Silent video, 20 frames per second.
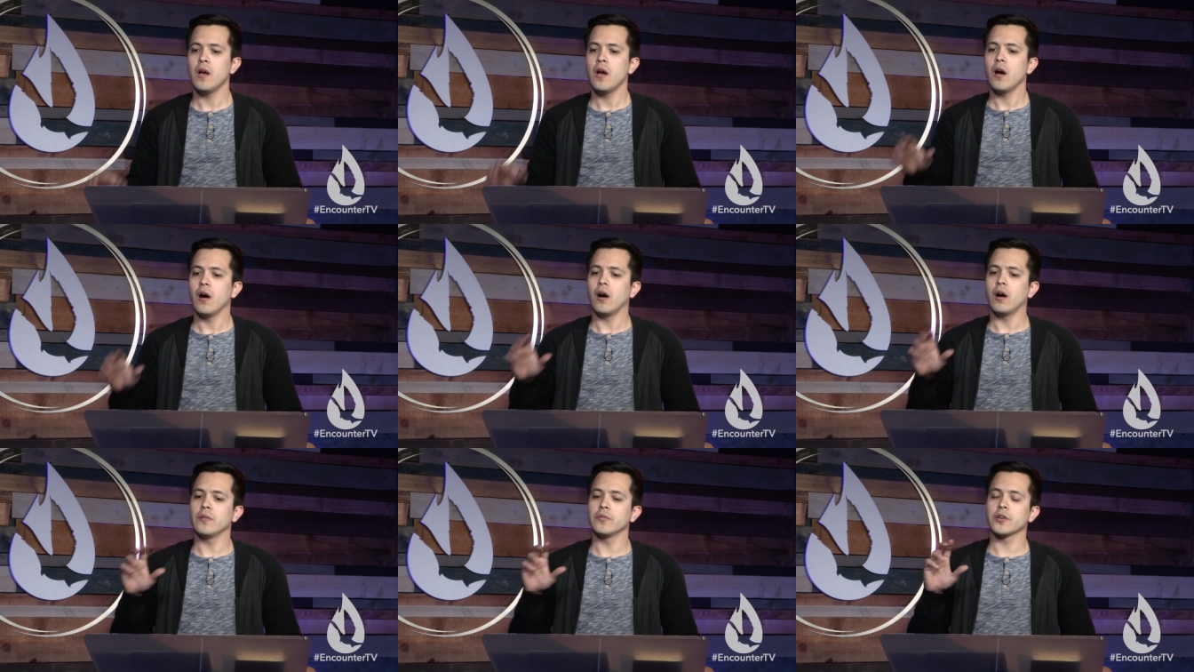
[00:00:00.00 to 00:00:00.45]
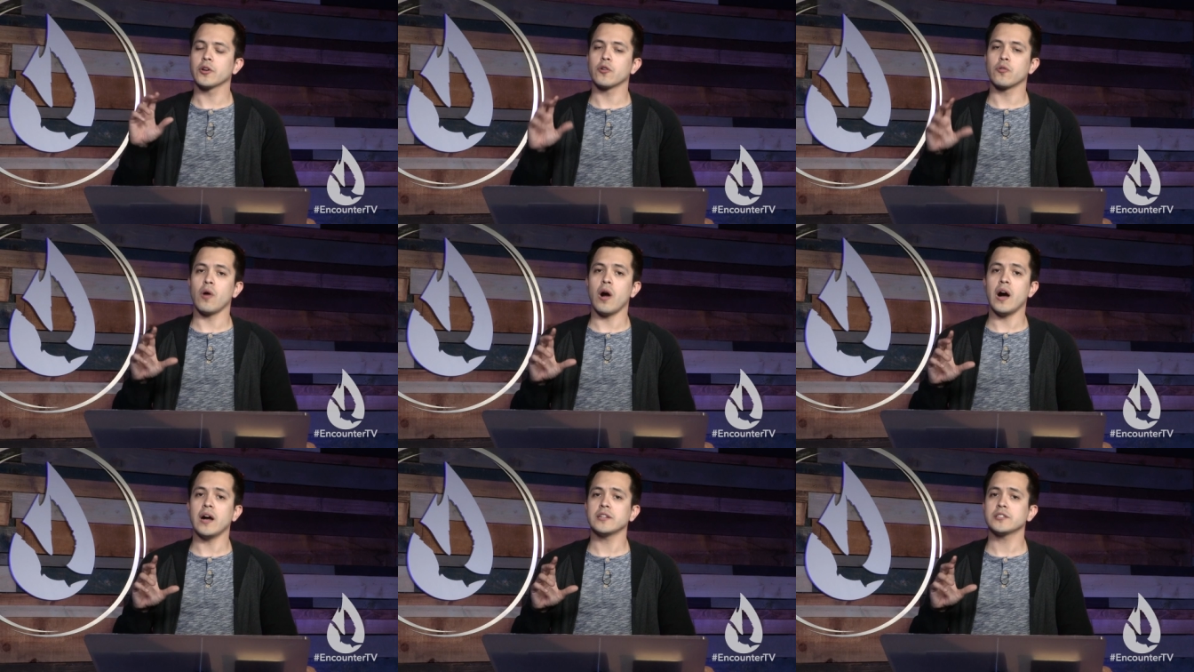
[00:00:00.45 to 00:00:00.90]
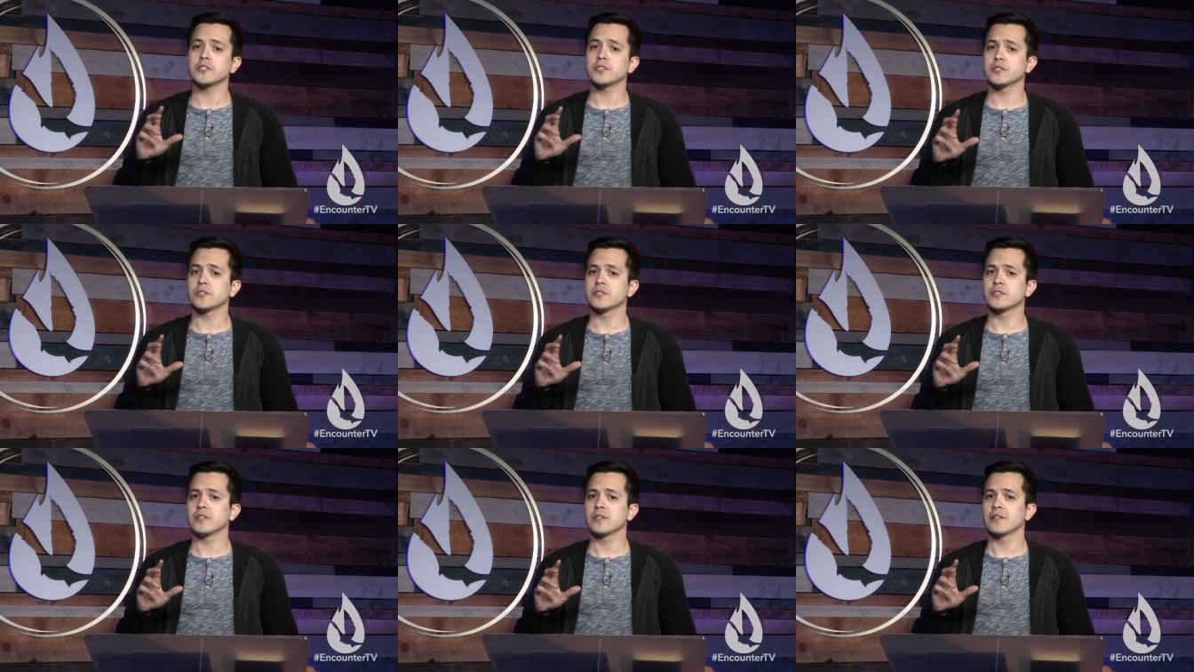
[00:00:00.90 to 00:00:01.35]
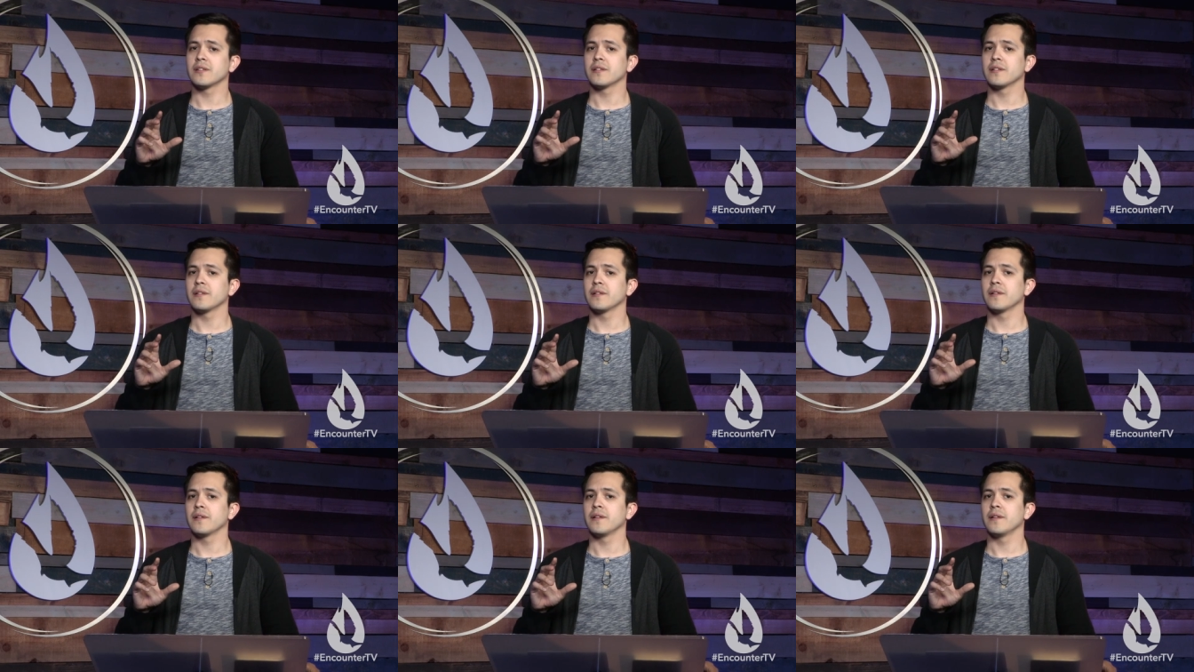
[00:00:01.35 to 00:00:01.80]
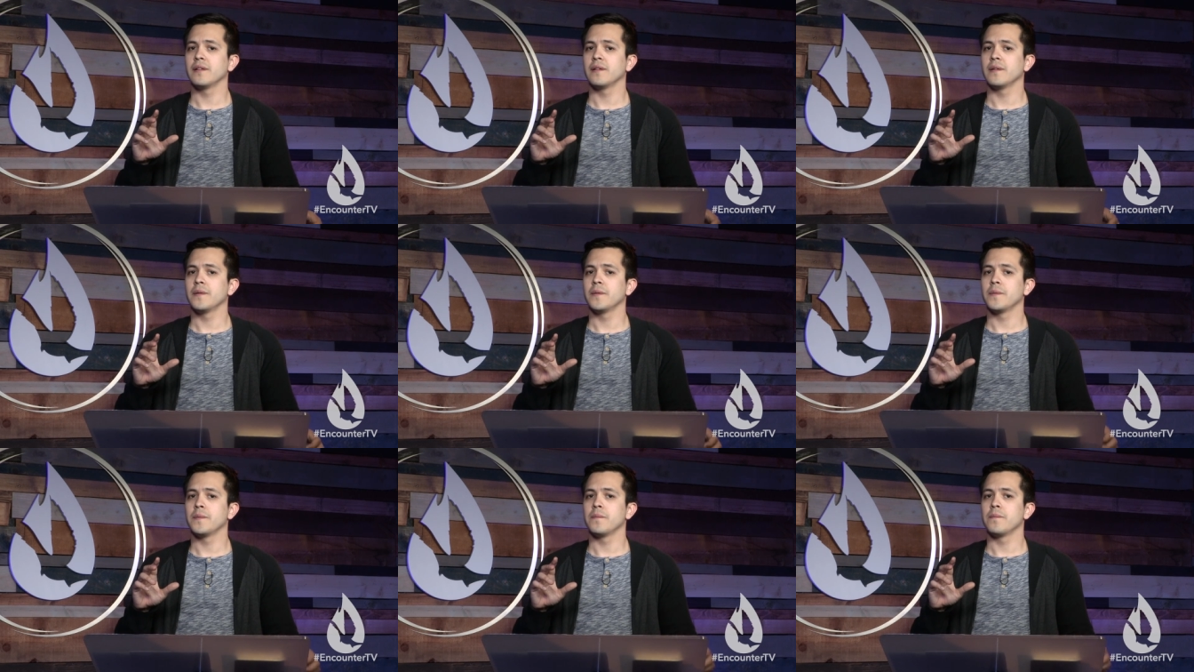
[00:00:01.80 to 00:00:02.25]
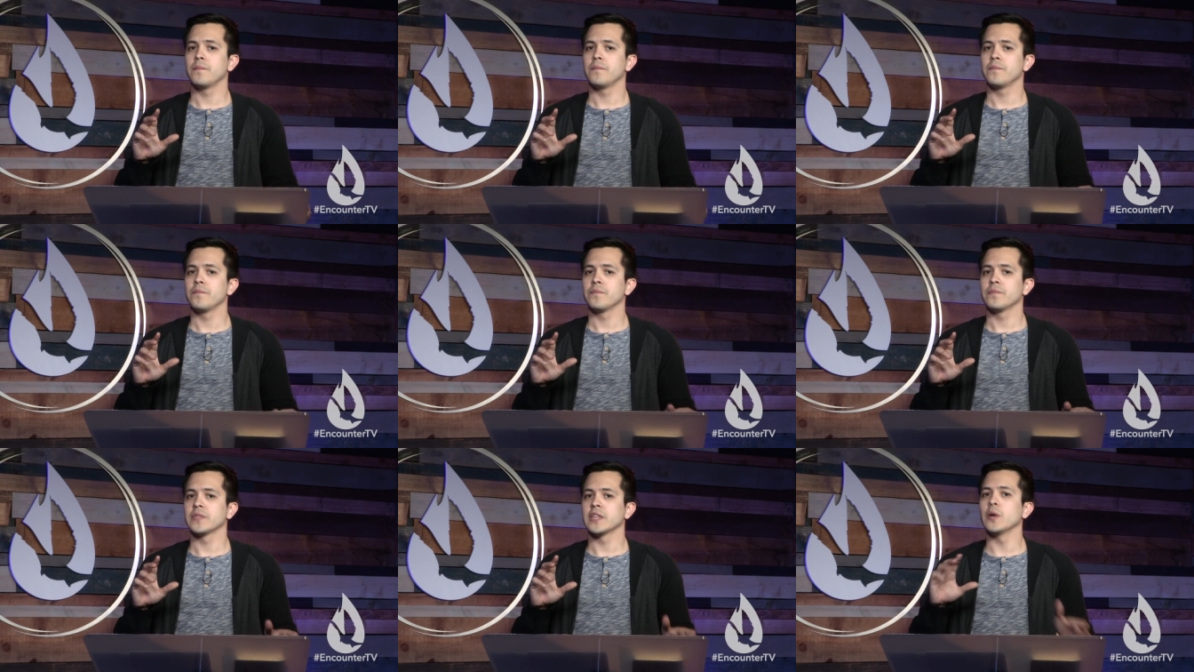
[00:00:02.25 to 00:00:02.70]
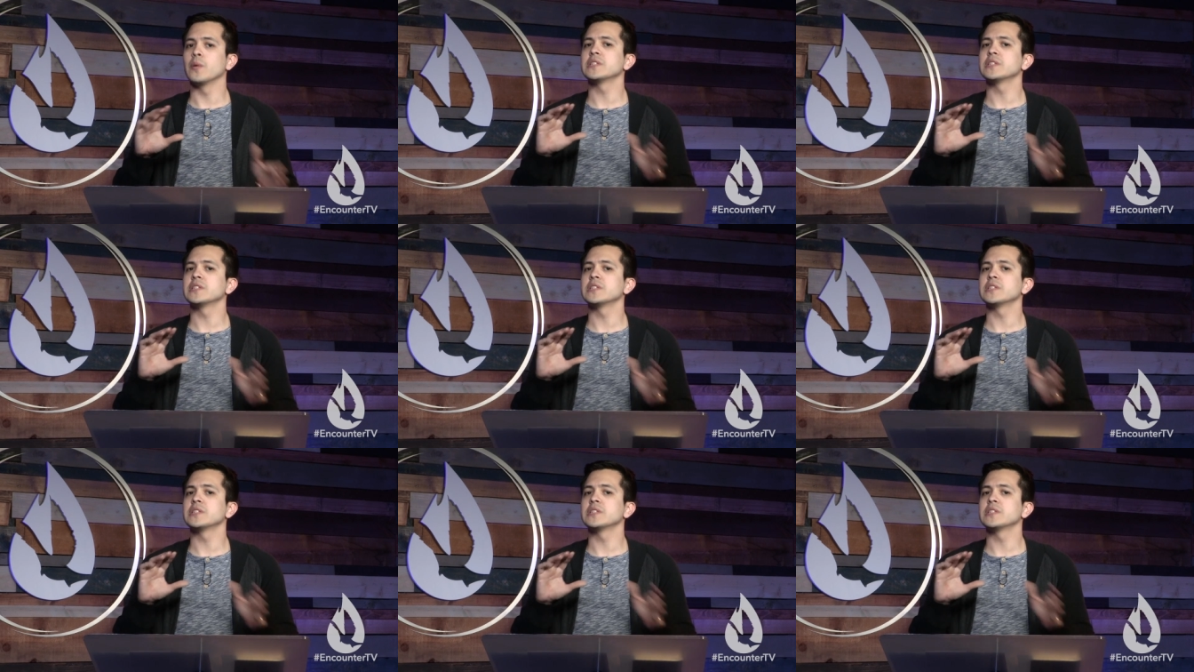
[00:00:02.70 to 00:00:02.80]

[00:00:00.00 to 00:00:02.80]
On the cross, there